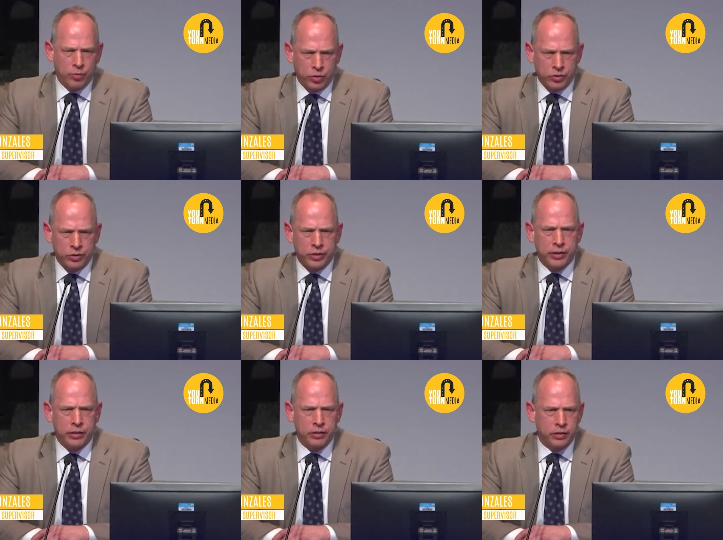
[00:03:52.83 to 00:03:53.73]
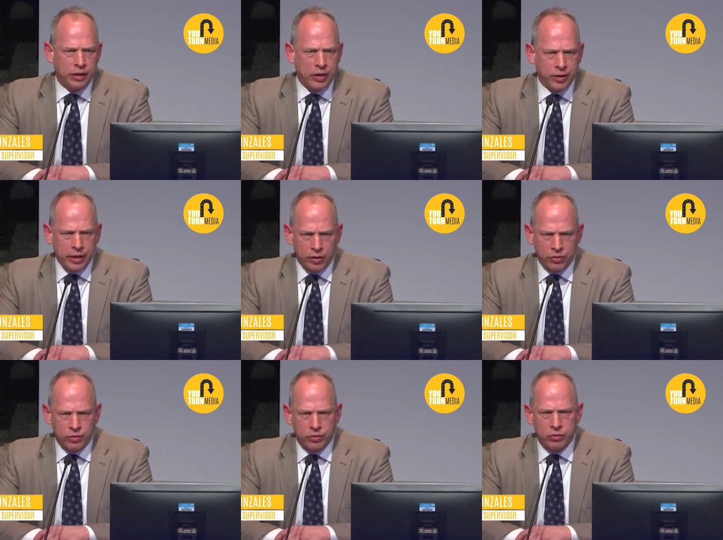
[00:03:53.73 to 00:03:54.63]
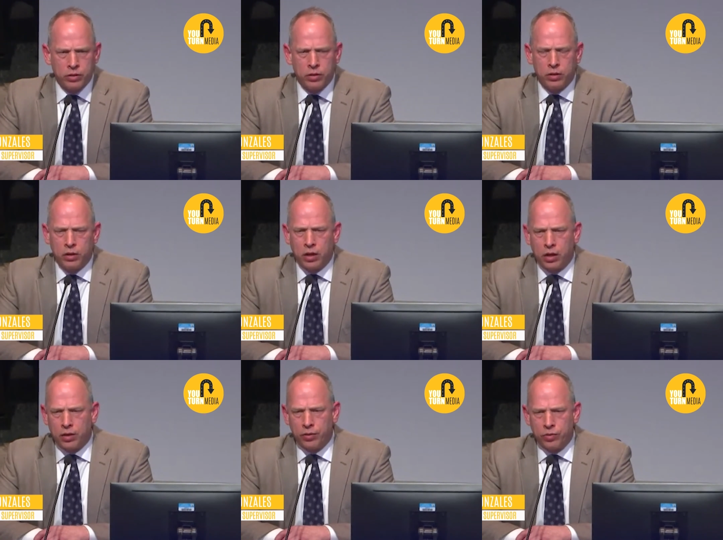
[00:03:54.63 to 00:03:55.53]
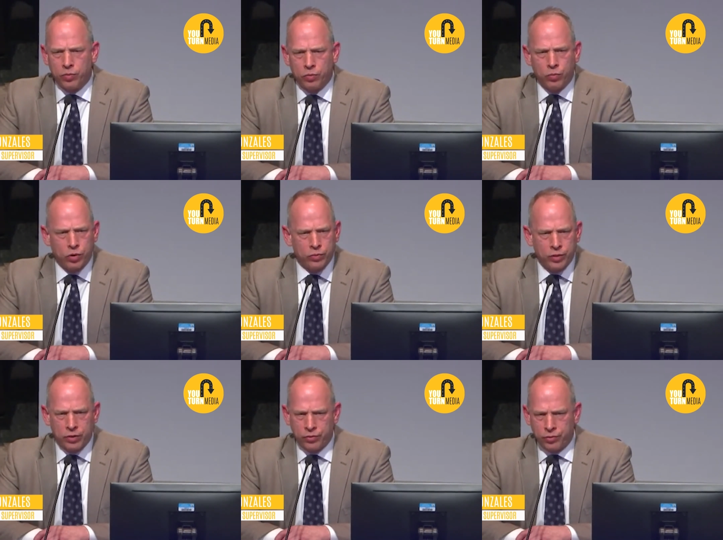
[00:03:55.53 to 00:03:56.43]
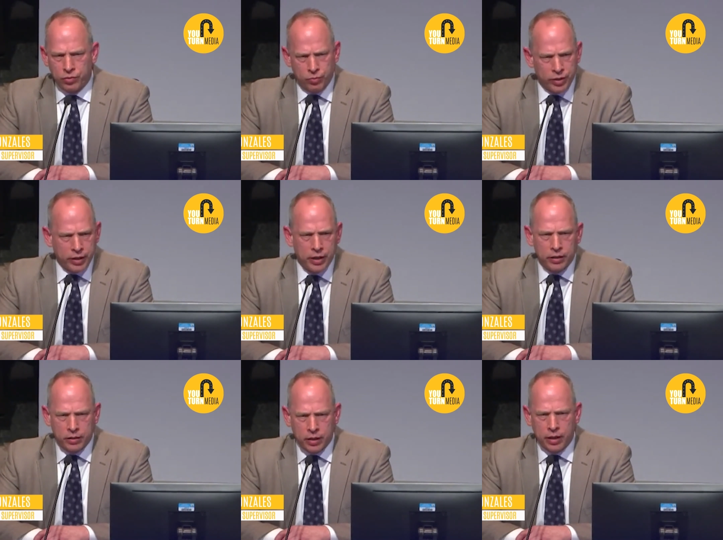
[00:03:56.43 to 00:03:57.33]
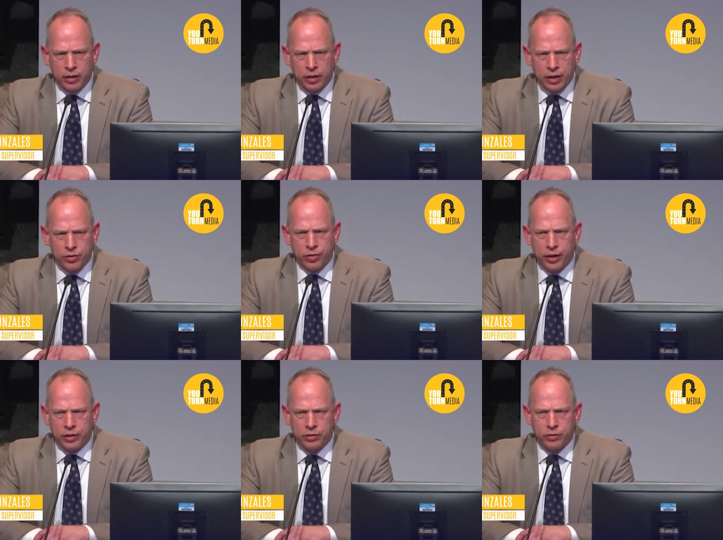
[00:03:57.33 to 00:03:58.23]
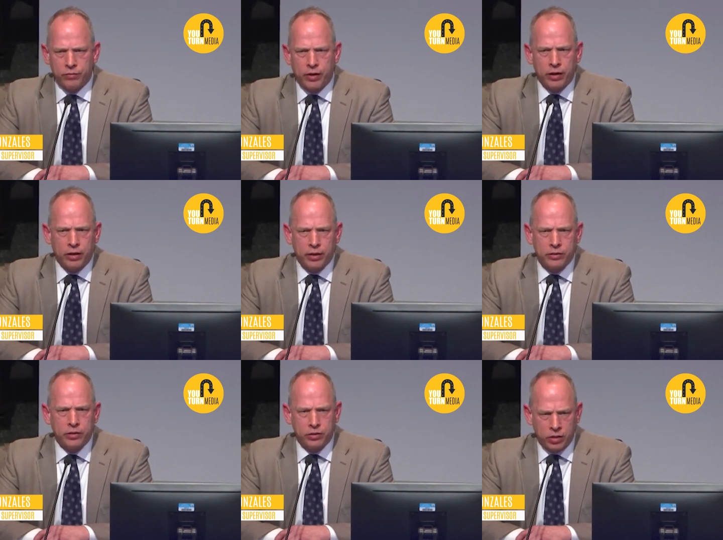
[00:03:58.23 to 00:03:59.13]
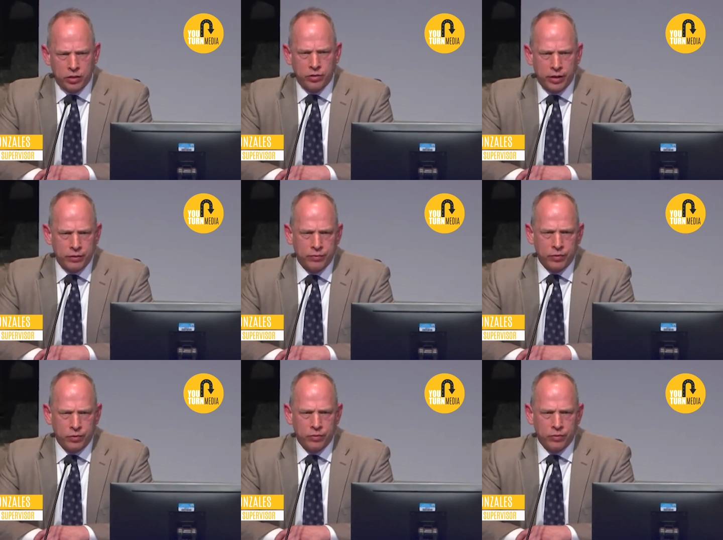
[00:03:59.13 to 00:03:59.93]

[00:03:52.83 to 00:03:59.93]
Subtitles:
from purchasing to county council, who worked with us through this weekend and yesterday to finalize this contract